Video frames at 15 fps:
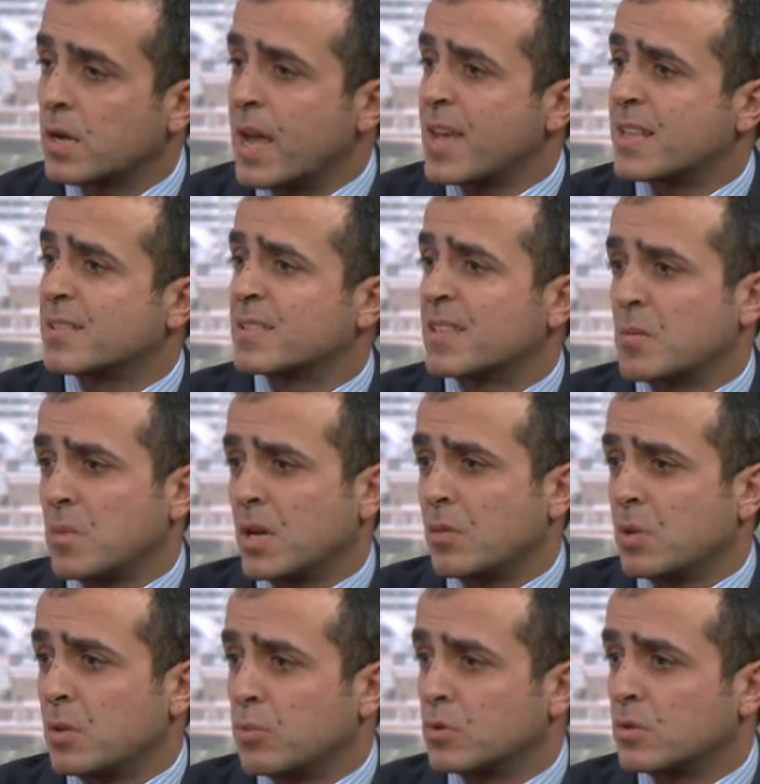Hence, they may
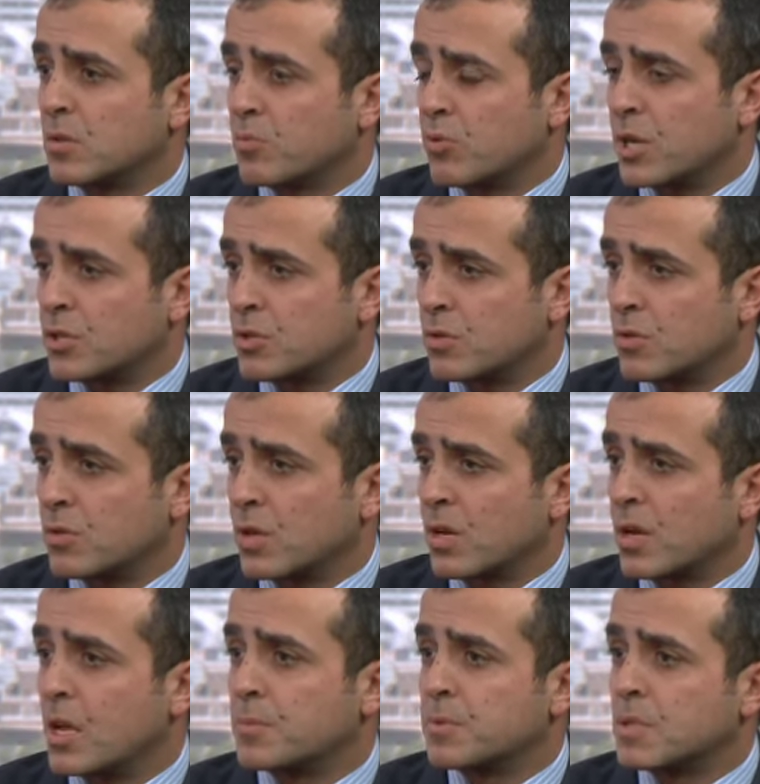be putting pressure on the
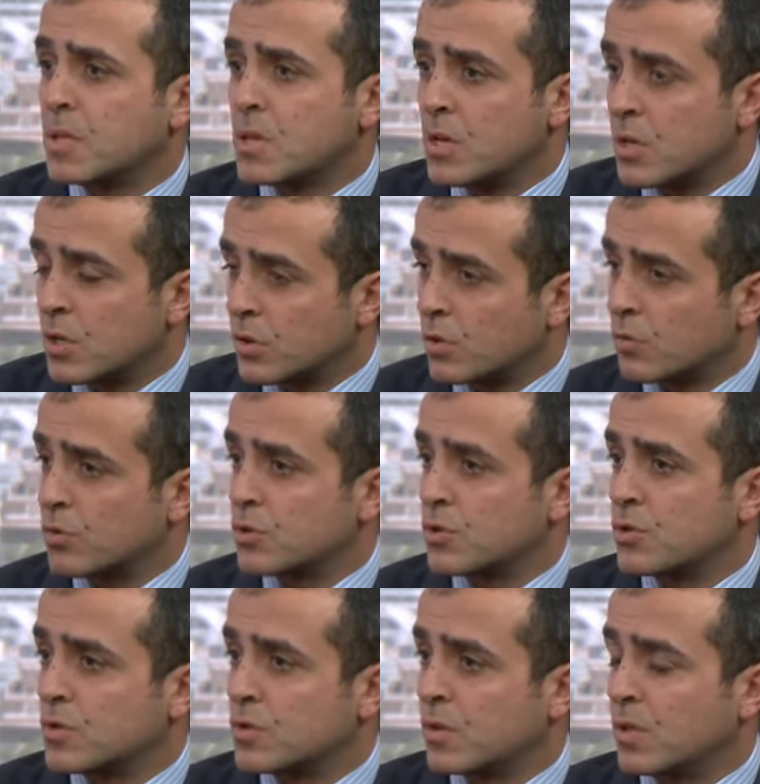clubs to
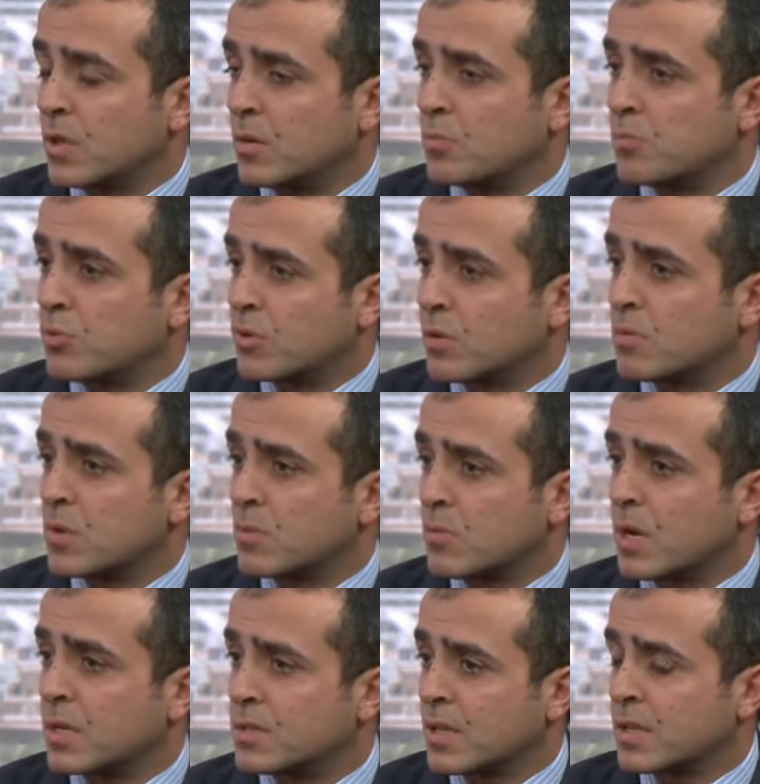reduce the premium
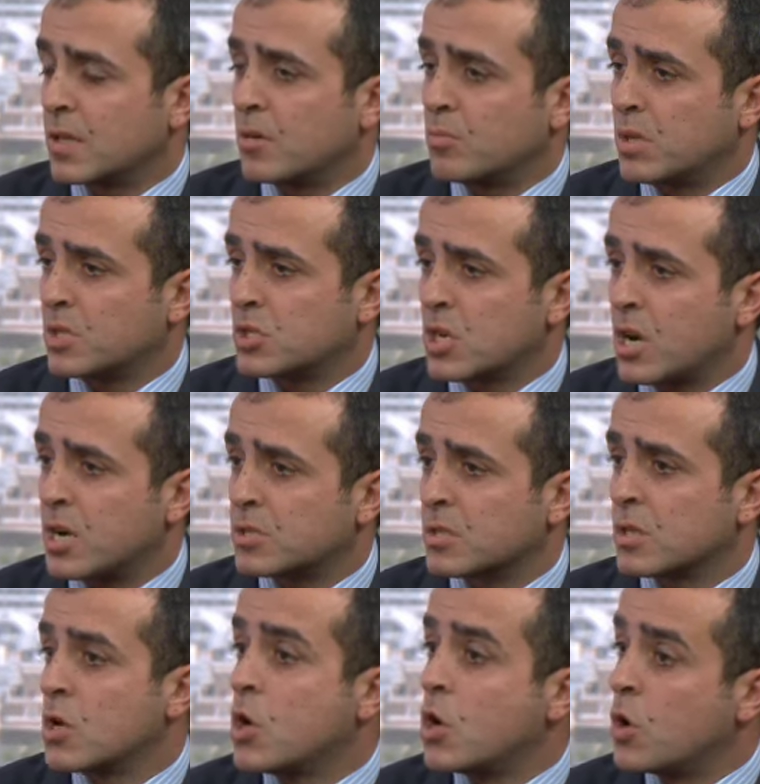rates that they're being charged,
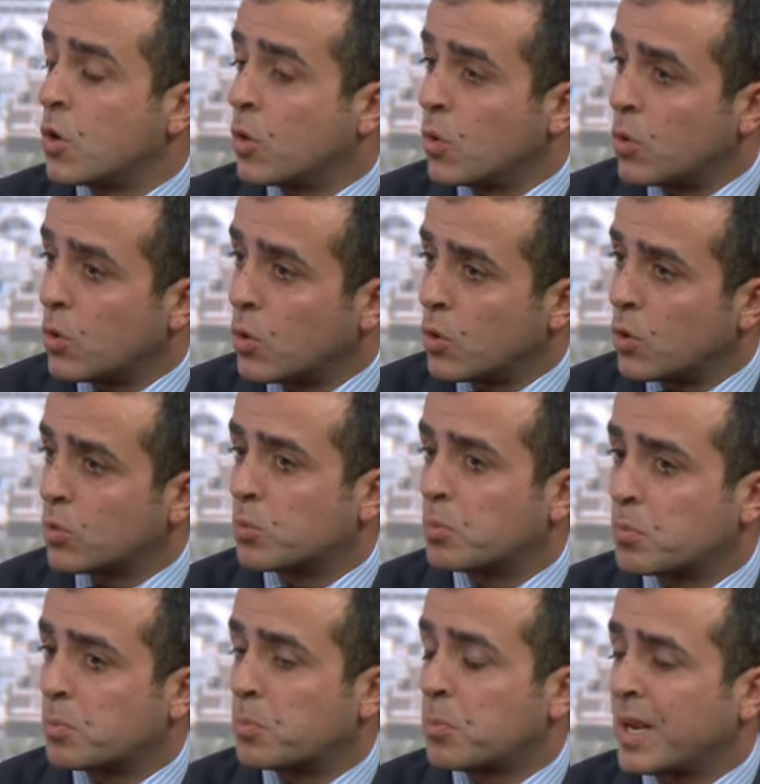mm-hmm. or
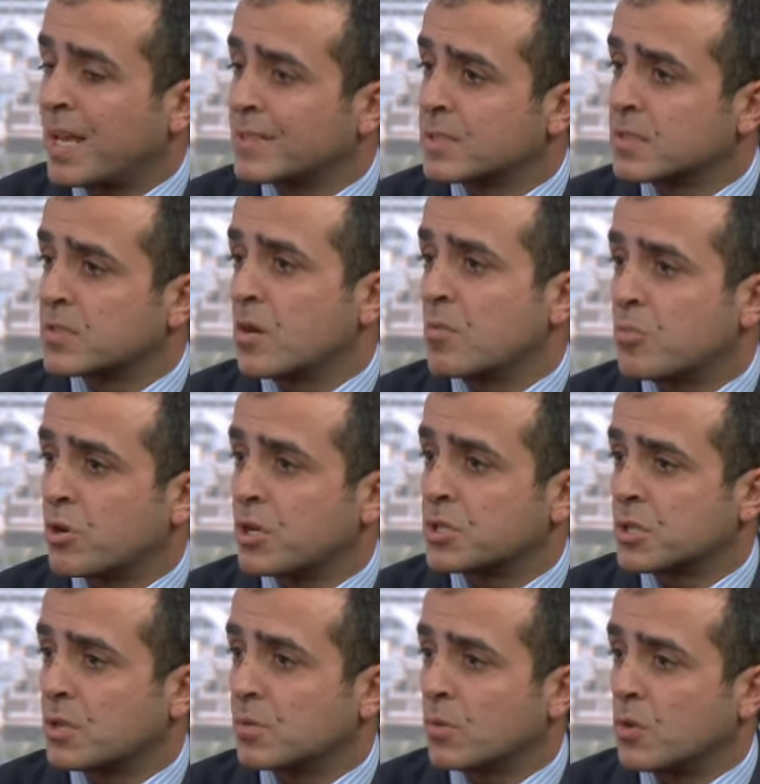placing some
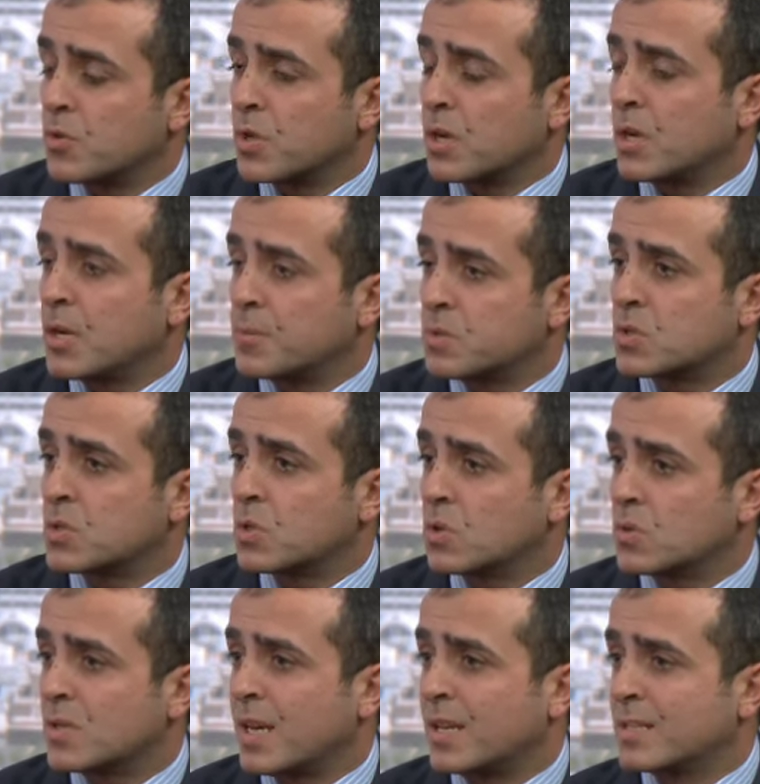pressure on the clubs
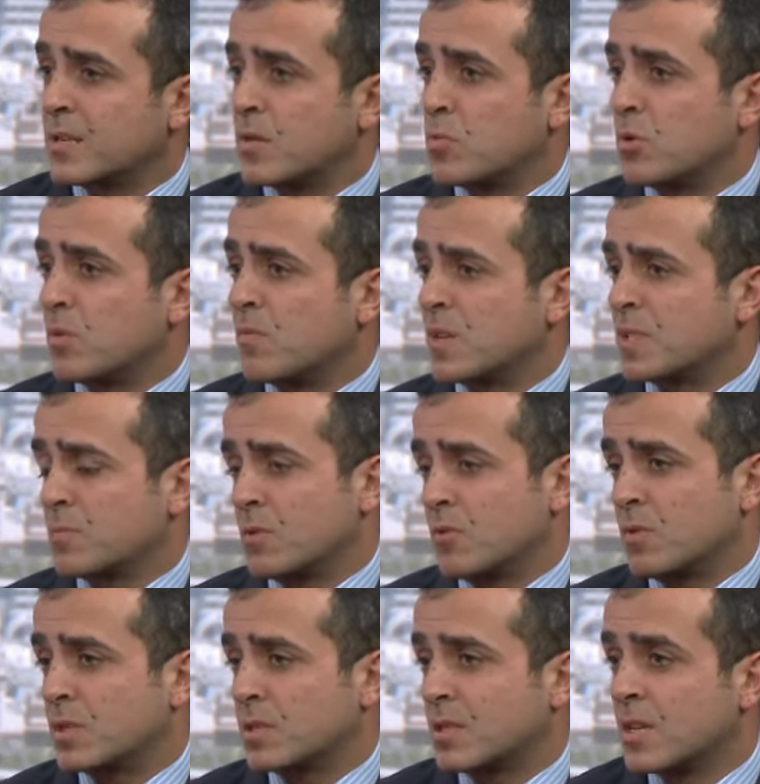to take some more investment
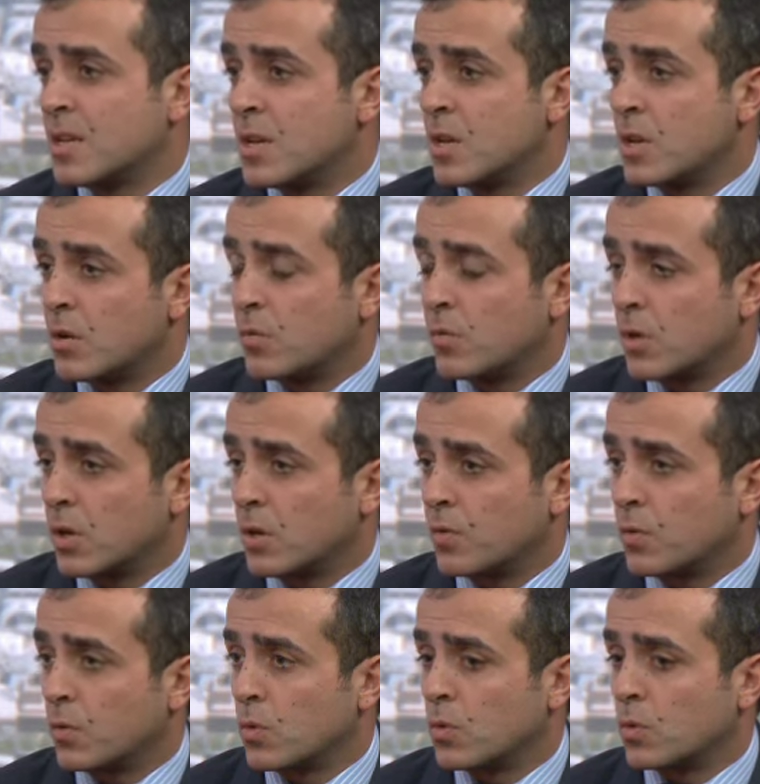risk for
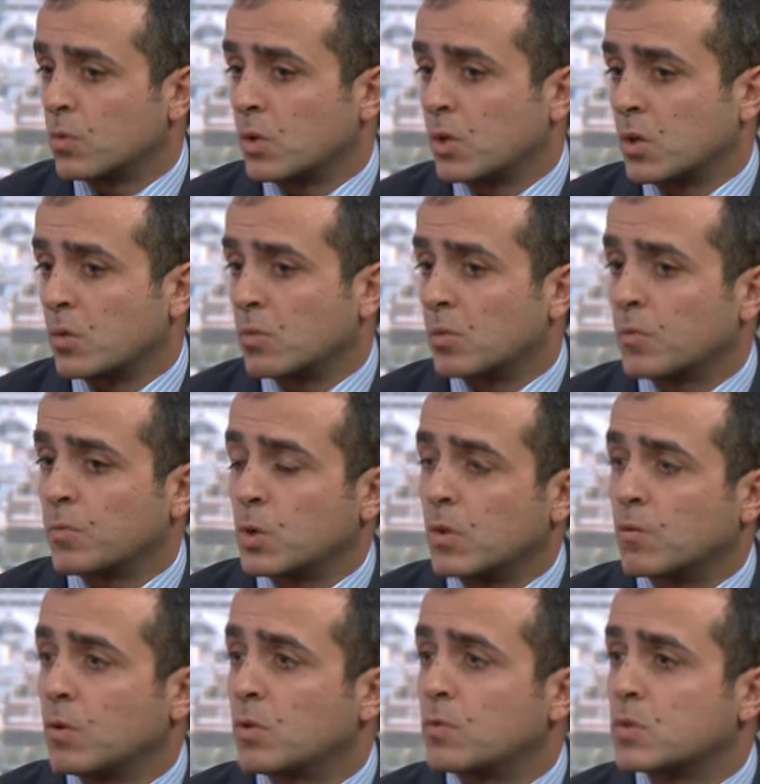with a
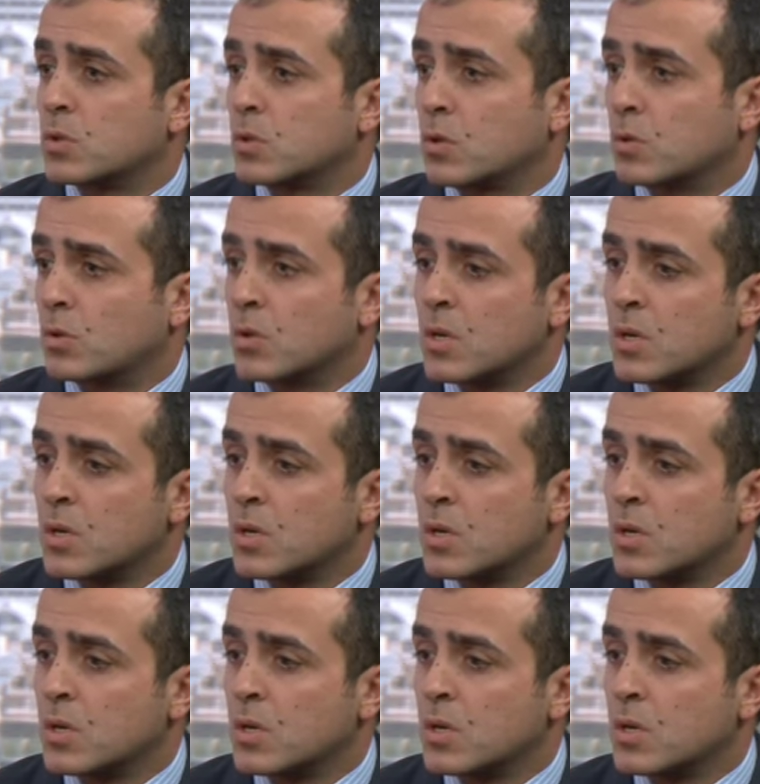view to